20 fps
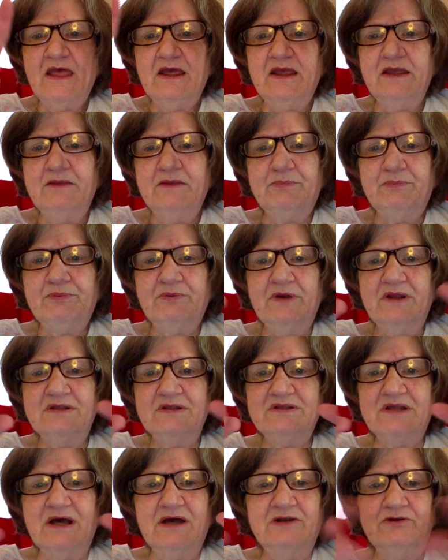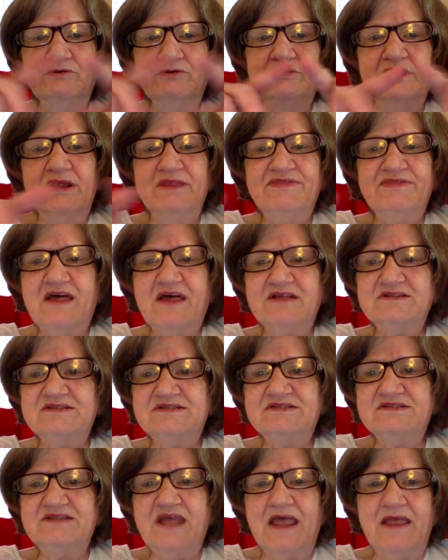in print underneath that
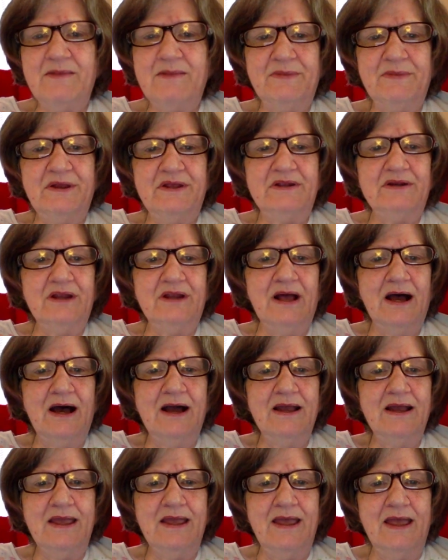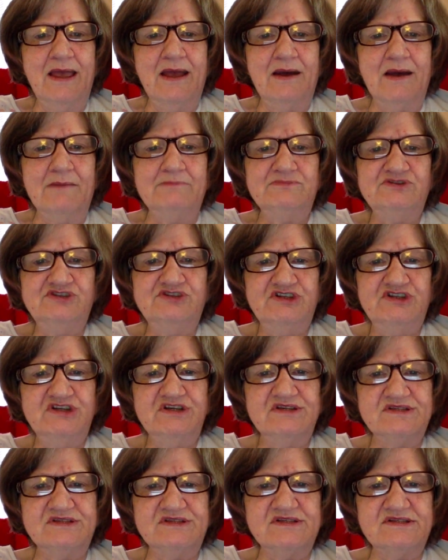statement. I am
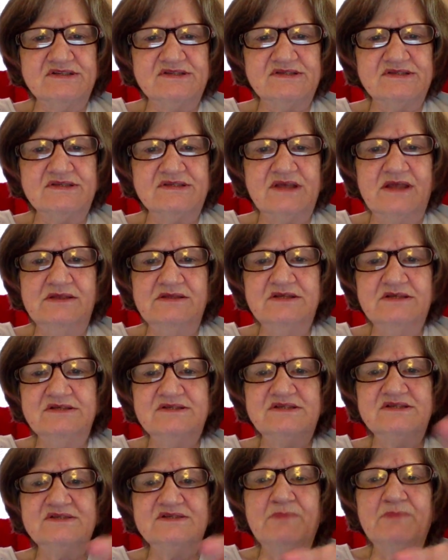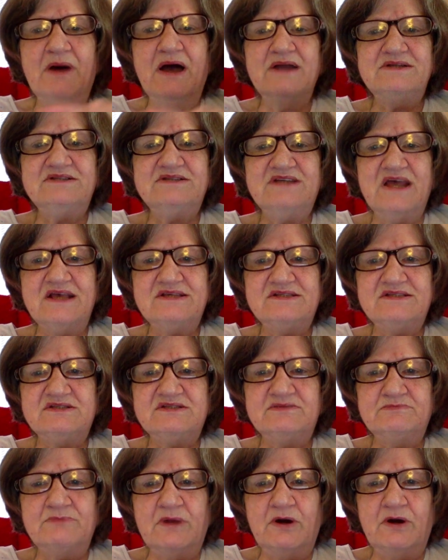Jesus, and this is my
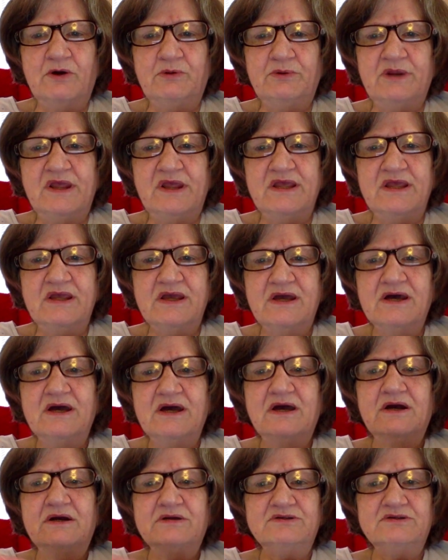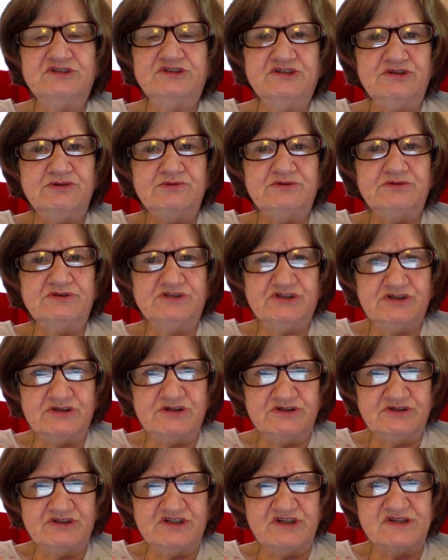testimony to the
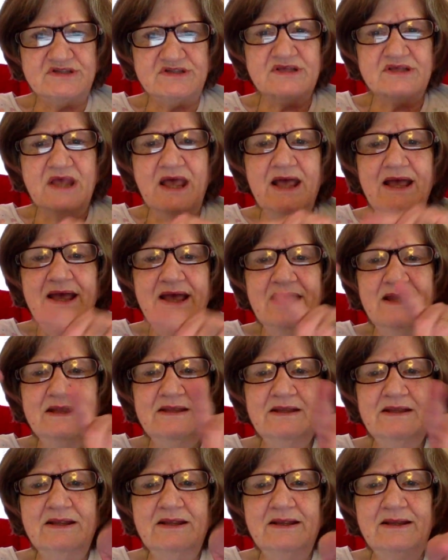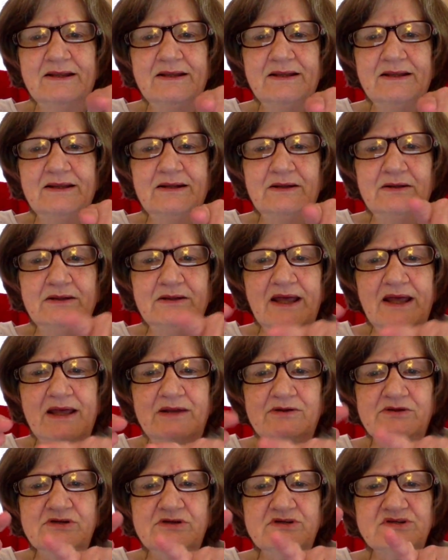churches. In little
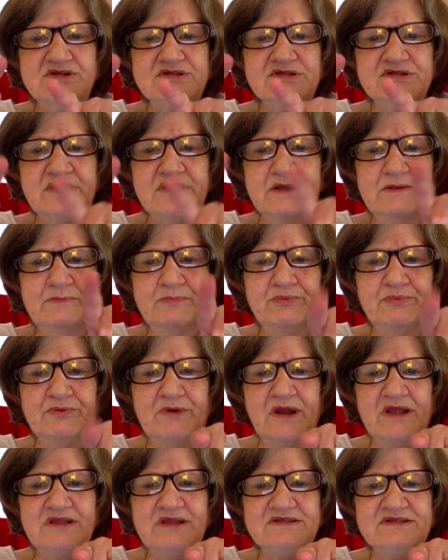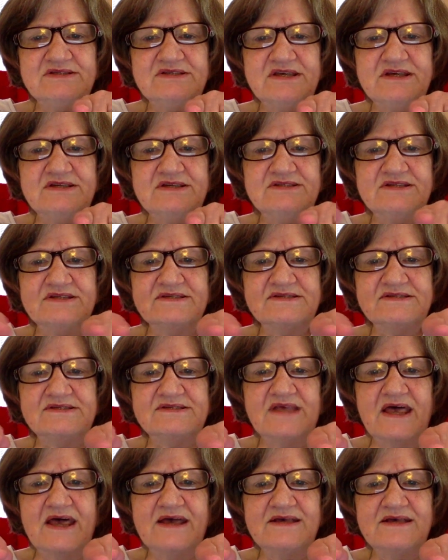letters, in parentheses, it
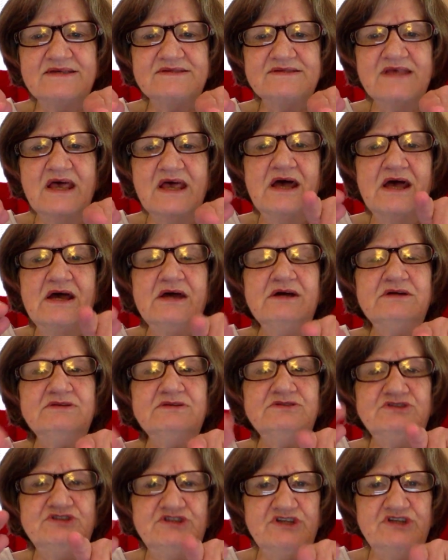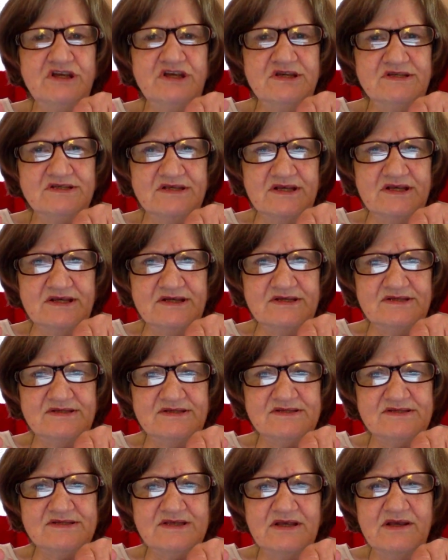says,
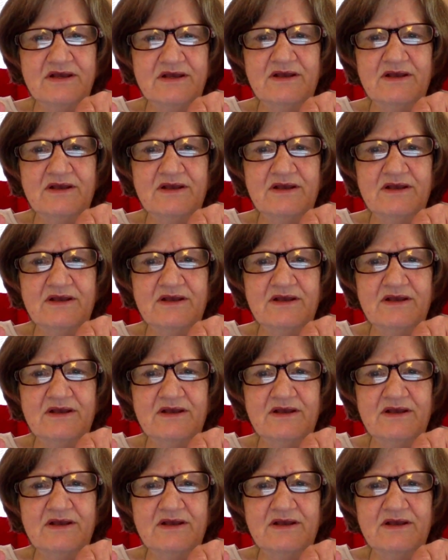Jesus,